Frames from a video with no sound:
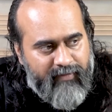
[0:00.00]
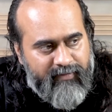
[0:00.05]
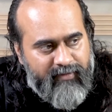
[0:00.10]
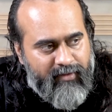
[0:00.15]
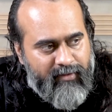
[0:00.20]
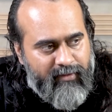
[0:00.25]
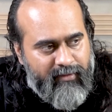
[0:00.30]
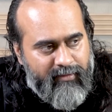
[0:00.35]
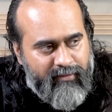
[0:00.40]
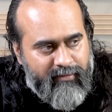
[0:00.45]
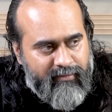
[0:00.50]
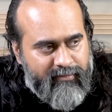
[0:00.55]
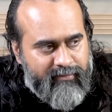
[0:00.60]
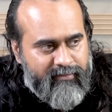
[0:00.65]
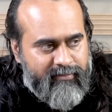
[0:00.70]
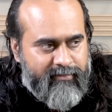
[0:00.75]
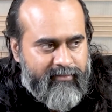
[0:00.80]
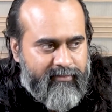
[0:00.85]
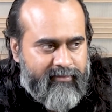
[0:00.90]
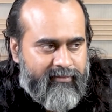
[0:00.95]
of the Guru,
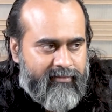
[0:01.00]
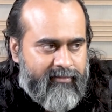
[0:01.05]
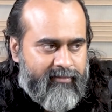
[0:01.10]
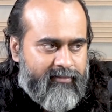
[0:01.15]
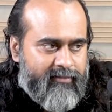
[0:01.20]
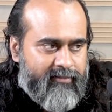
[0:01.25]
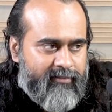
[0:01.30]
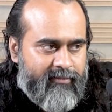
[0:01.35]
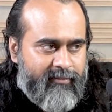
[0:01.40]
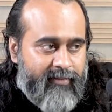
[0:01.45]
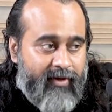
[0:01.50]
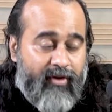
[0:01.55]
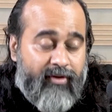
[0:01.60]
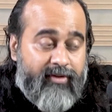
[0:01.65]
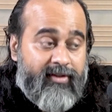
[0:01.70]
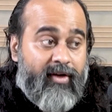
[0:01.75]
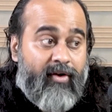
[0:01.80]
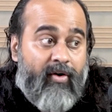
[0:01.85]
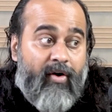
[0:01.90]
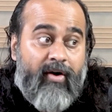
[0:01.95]

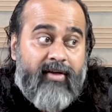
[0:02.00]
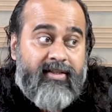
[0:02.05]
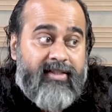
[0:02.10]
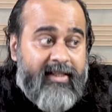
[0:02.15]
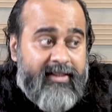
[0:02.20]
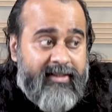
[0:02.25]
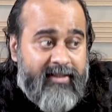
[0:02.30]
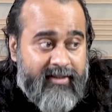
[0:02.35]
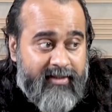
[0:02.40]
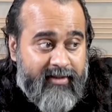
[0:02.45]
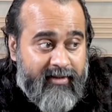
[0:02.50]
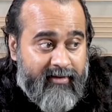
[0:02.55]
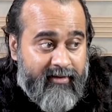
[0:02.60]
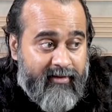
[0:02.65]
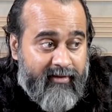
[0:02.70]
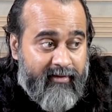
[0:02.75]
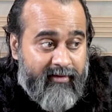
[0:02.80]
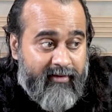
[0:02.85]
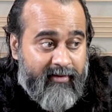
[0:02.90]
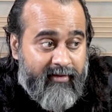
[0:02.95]
because the cause is
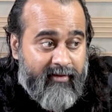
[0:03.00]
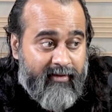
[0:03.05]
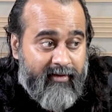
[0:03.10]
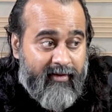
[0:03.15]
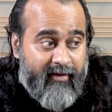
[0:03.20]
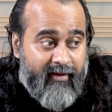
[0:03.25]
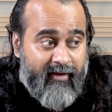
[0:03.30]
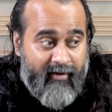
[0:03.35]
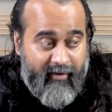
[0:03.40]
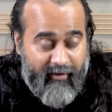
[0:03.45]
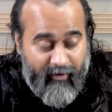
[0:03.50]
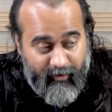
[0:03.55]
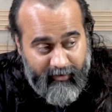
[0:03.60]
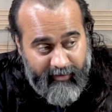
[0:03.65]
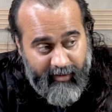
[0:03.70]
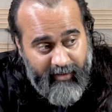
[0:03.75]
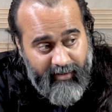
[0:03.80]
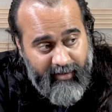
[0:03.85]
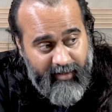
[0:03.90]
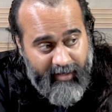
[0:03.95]

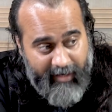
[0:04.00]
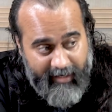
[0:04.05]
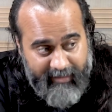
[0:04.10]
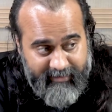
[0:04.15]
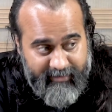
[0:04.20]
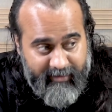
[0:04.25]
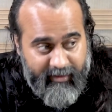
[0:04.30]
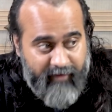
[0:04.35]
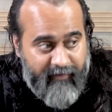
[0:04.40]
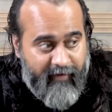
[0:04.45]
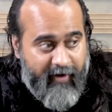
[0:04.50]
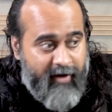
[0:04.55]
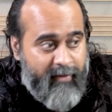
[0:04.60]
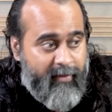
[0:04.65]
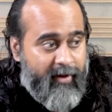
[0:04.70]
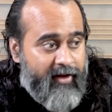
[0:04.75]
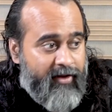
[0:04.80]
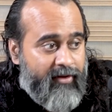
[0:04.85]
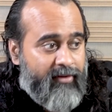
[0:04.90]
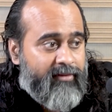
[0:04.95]
authentic as certified
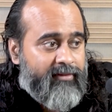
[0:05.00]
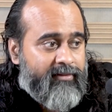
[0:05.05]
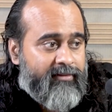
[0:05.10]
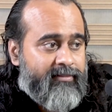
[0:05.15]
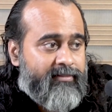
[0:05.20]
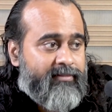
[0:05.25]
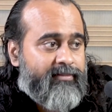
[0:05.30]
by you.